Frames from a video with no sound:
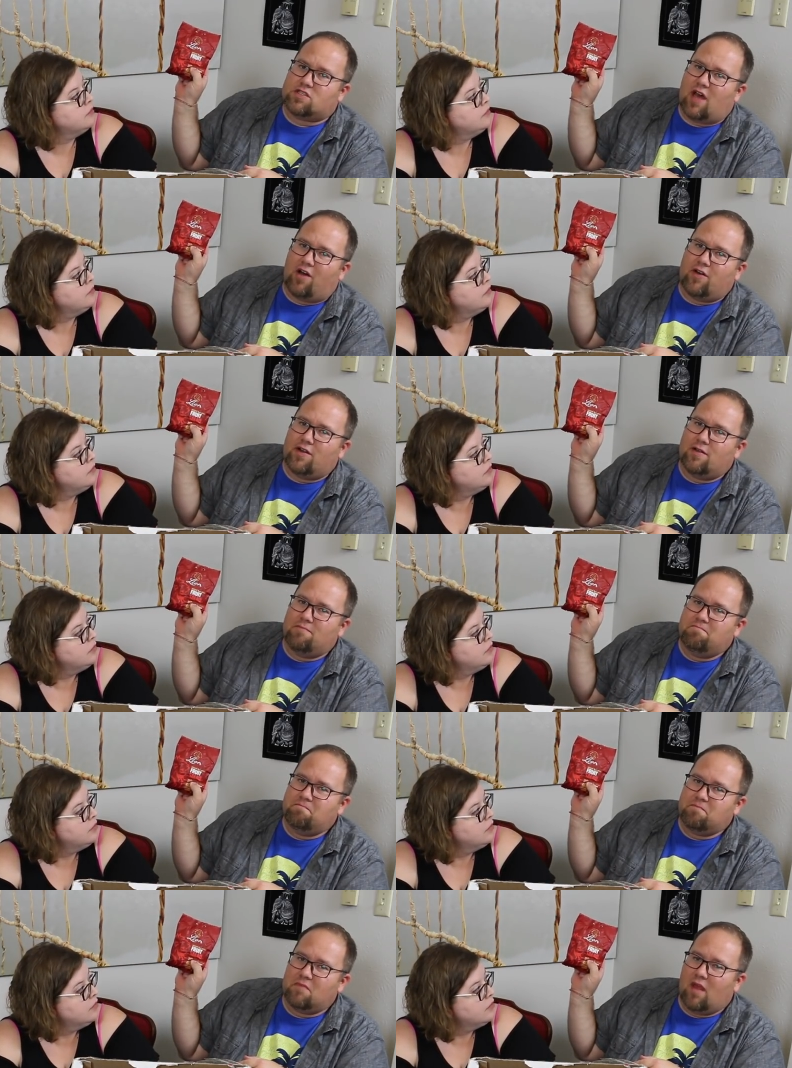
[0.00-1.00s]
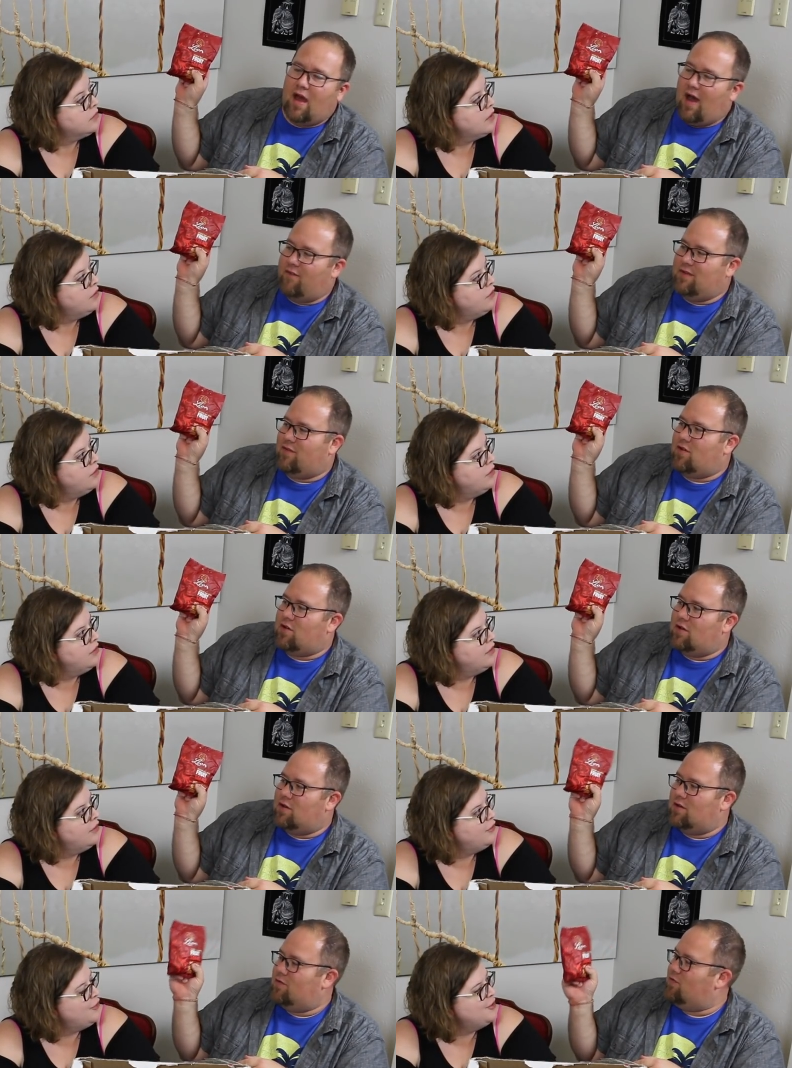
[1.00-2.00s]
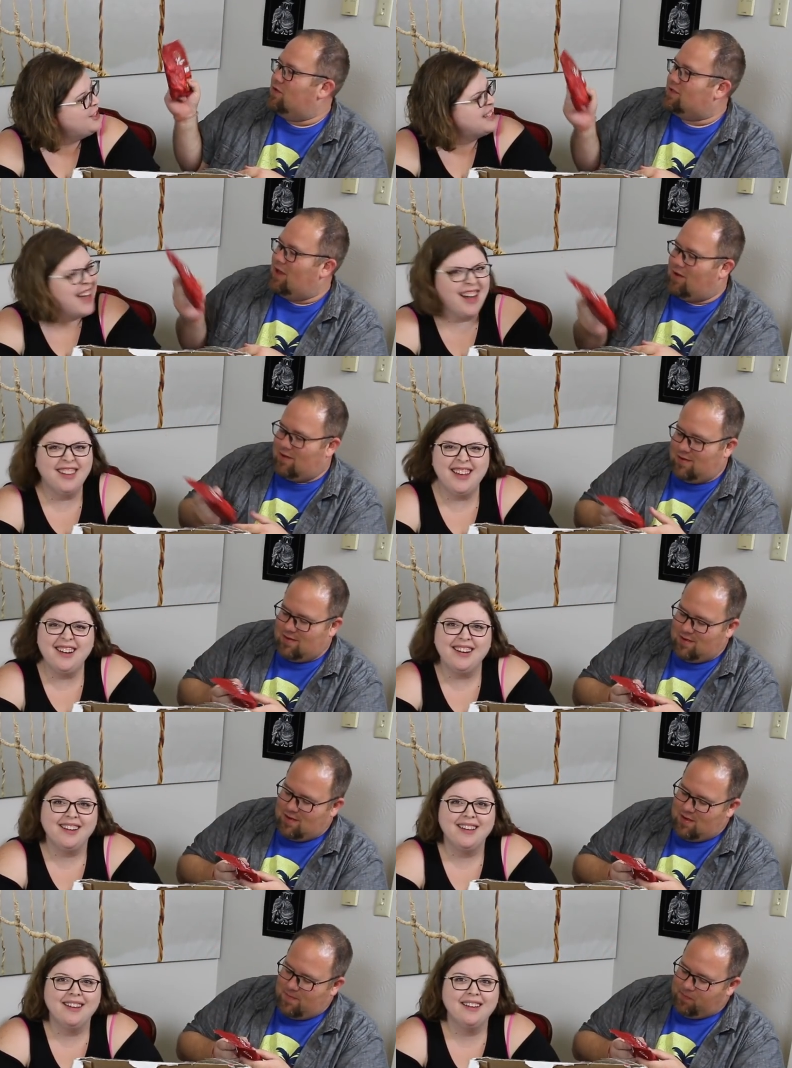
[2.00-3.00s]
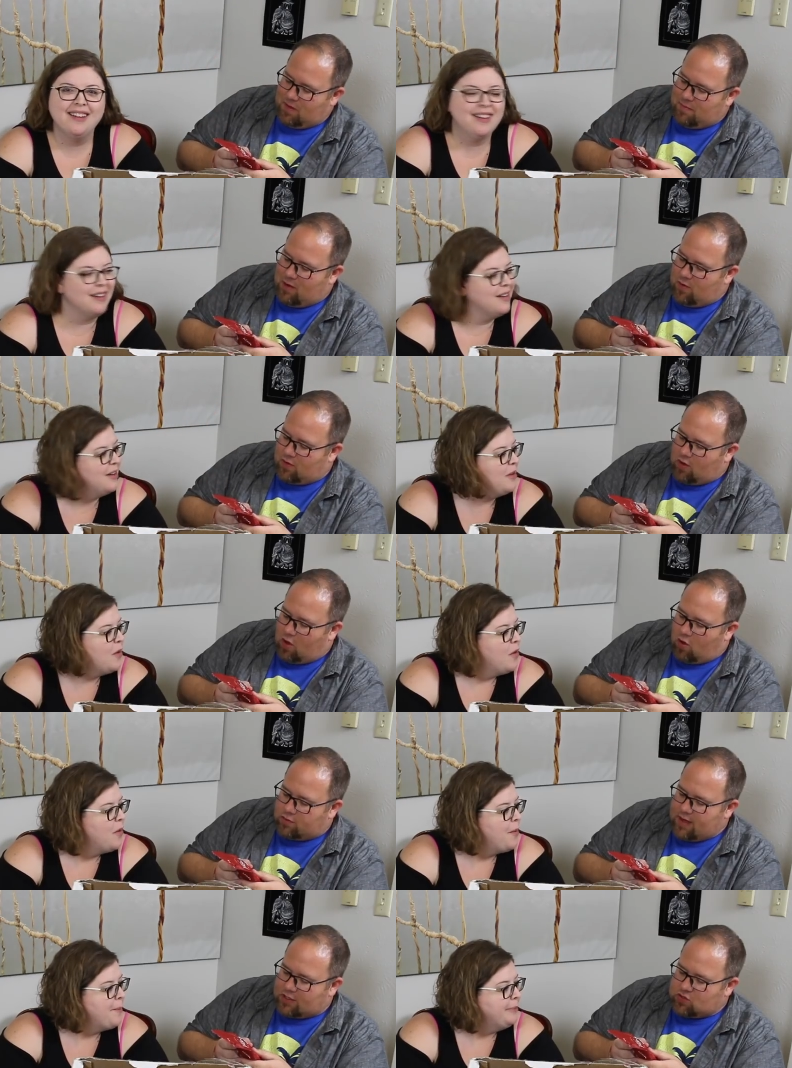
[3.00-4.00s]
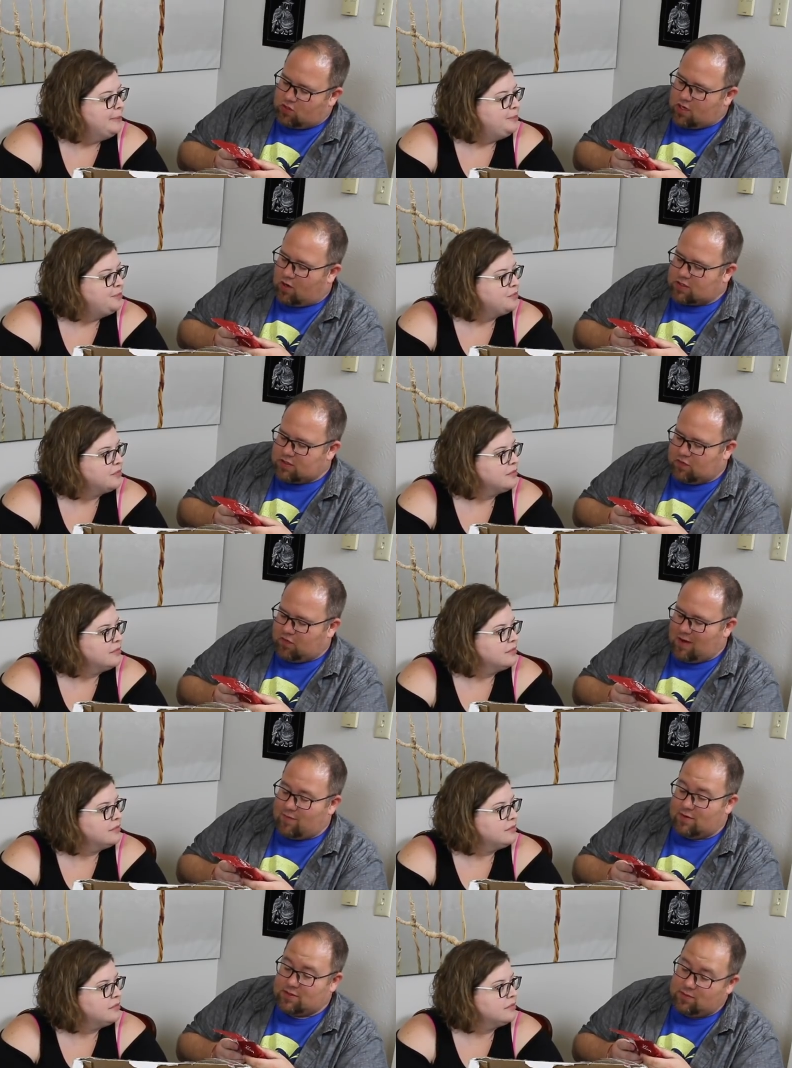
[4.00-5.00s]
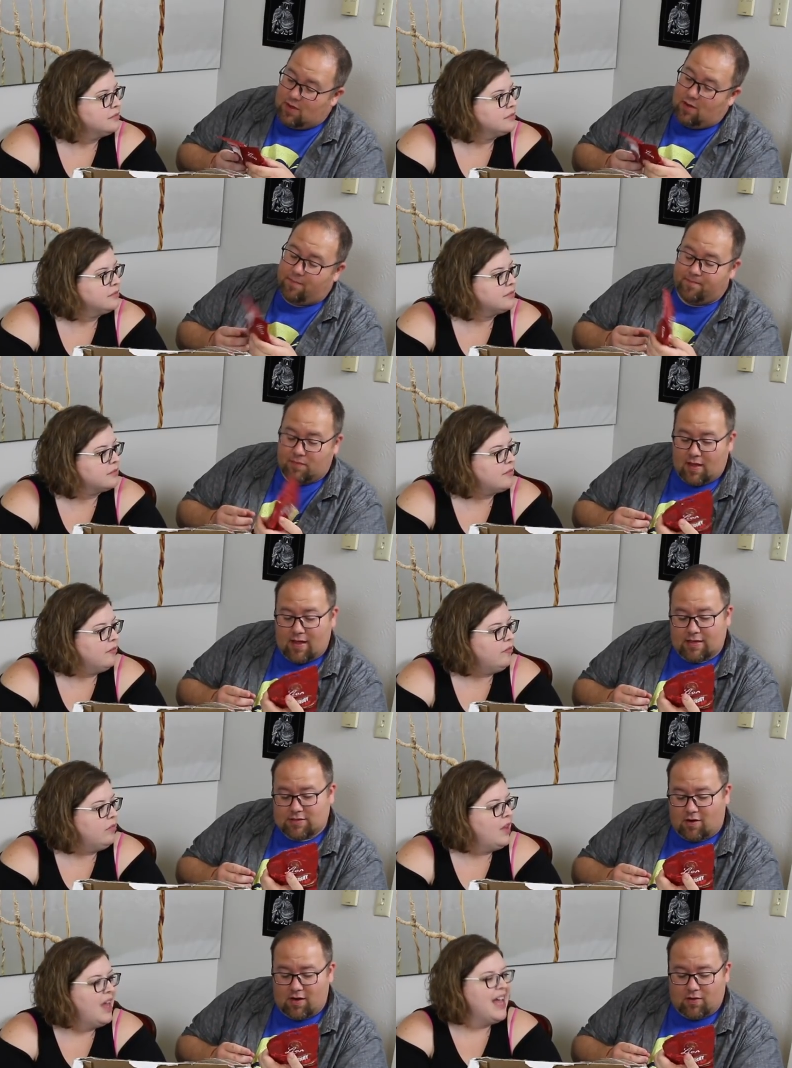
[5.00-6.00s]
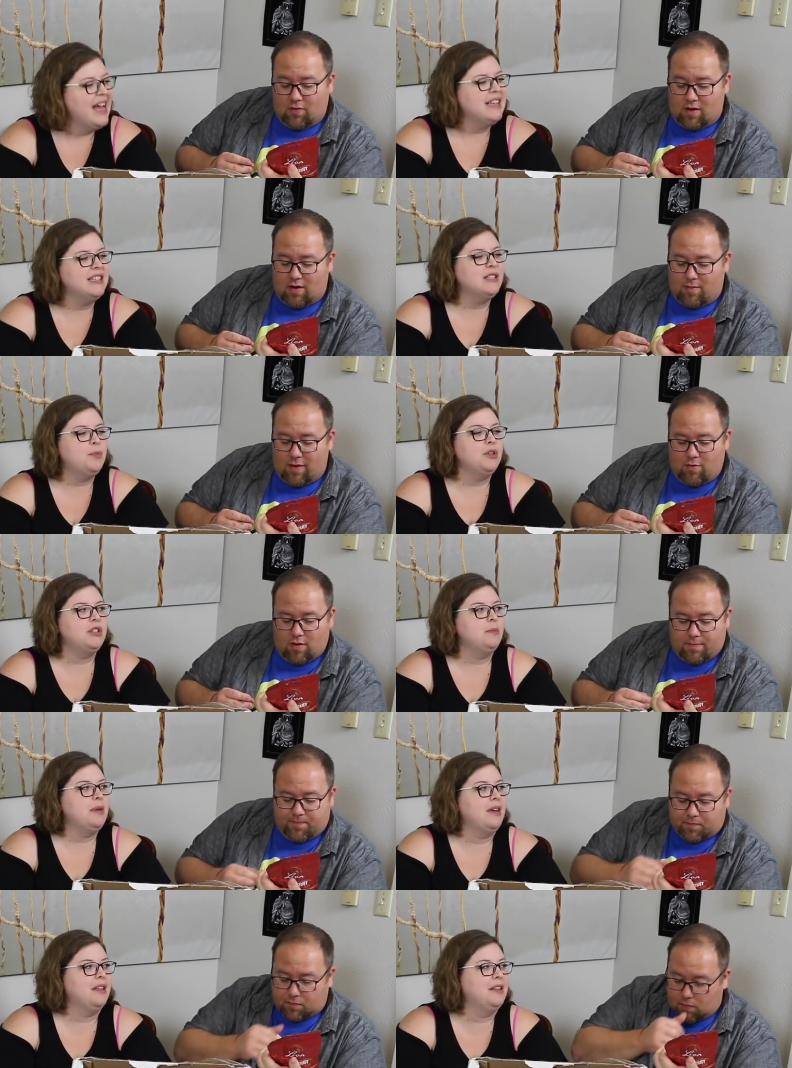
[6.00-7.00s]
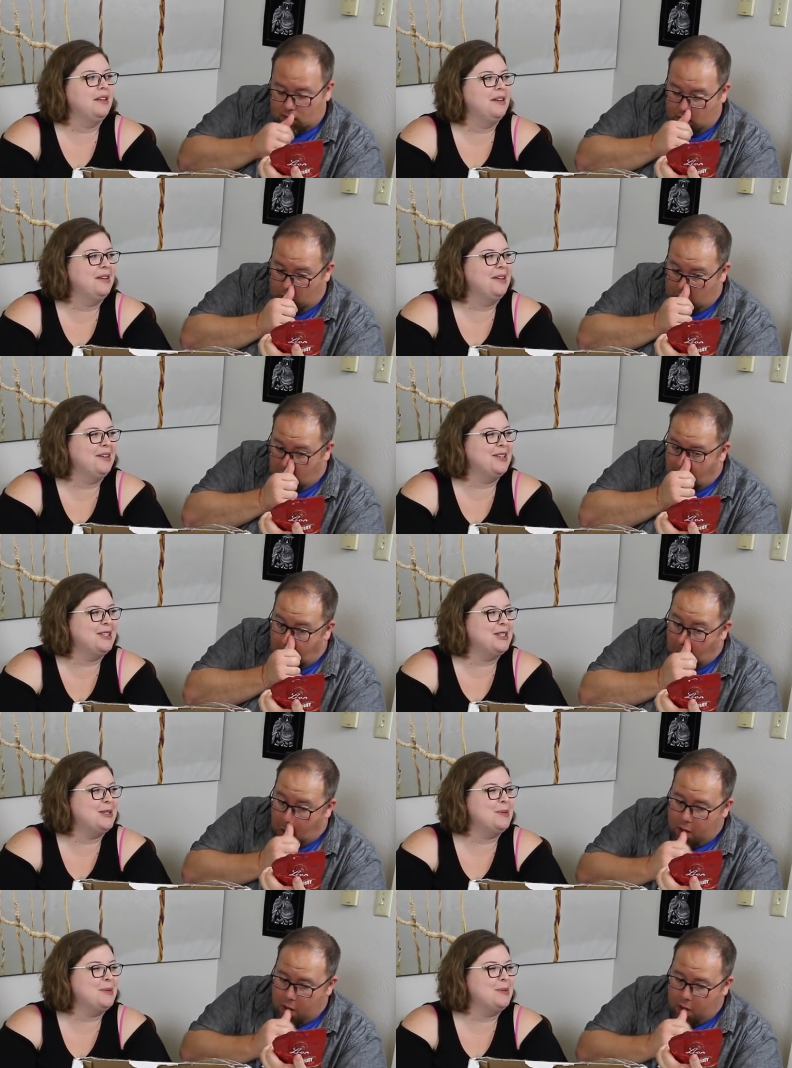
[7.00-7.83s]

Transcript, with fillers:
Speaker 1: salad. I've never heard
Speaker 2: fruit, fruit salad? salad
Speaker 1: made with all natural colors and flavors. Well, that's already a
Speaker 2: winner in my book. To be, is this